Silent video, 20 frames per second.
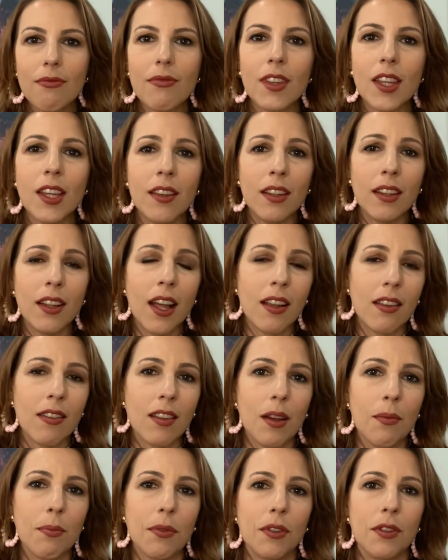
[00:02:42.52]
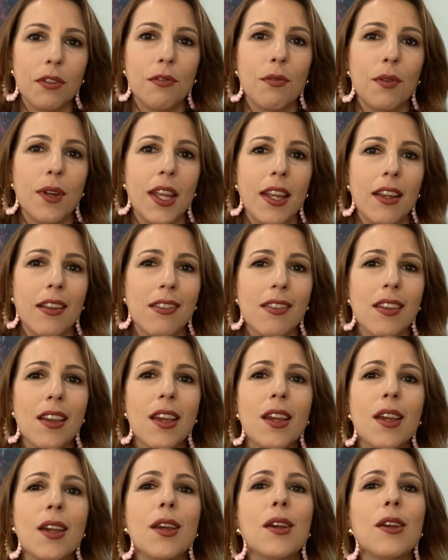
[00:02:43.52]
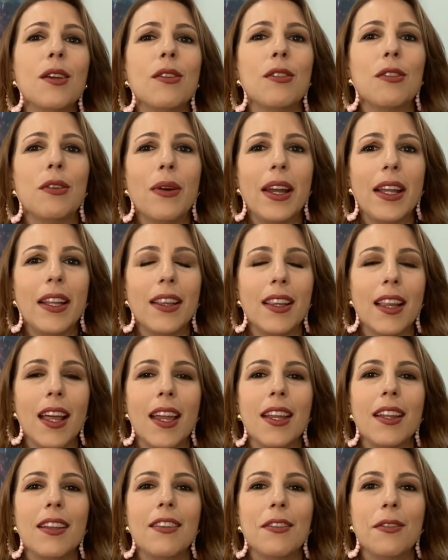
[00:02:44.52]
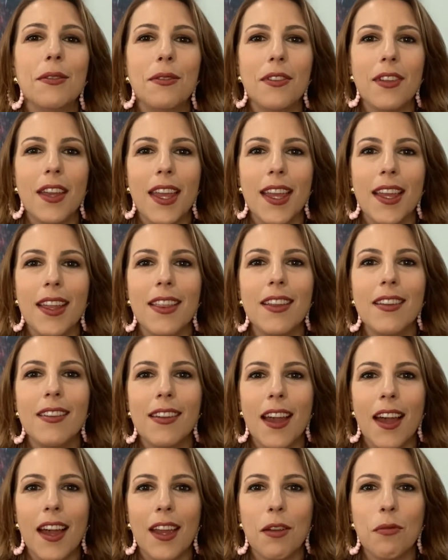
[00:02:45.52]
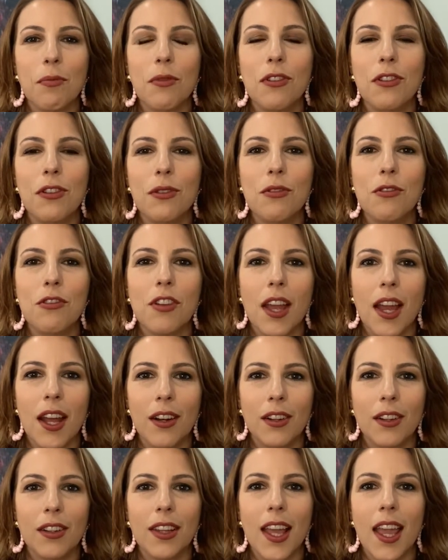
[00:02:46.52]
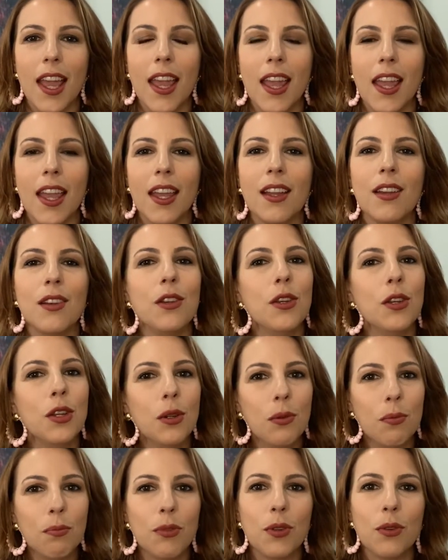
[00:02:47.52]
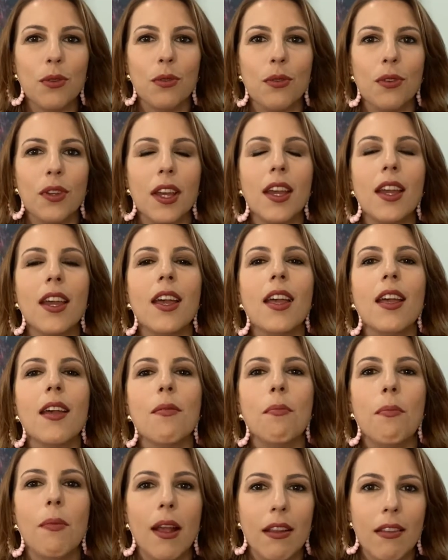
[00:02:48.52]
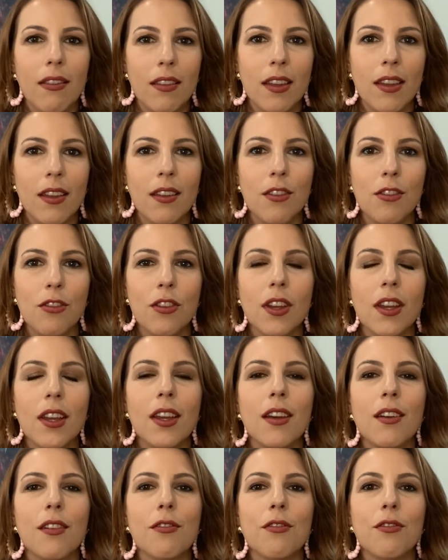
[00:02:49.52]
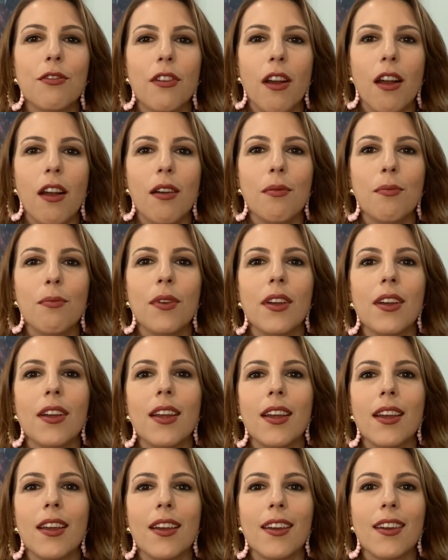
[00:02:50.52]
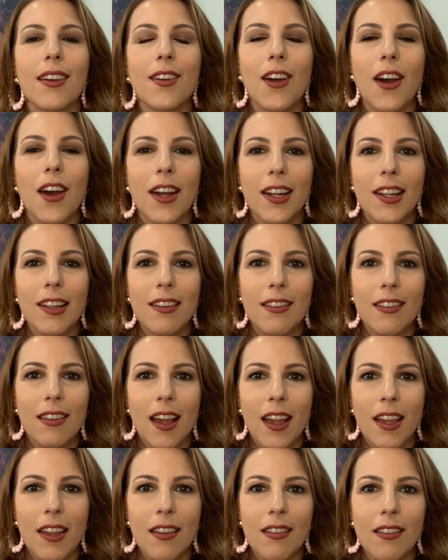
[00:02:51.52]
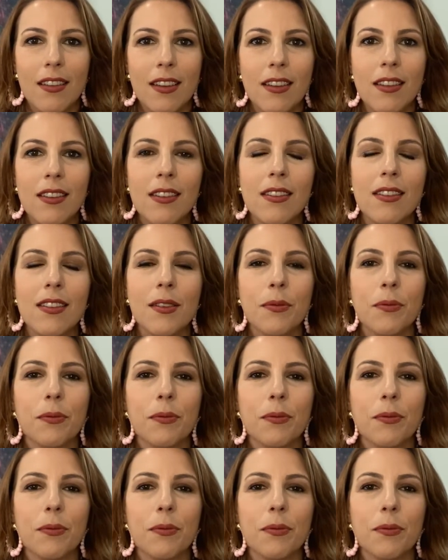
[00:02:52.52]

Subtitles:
in the last couple of weeks. So I'd like to take the time to channel a new moon message from Goddess Isis.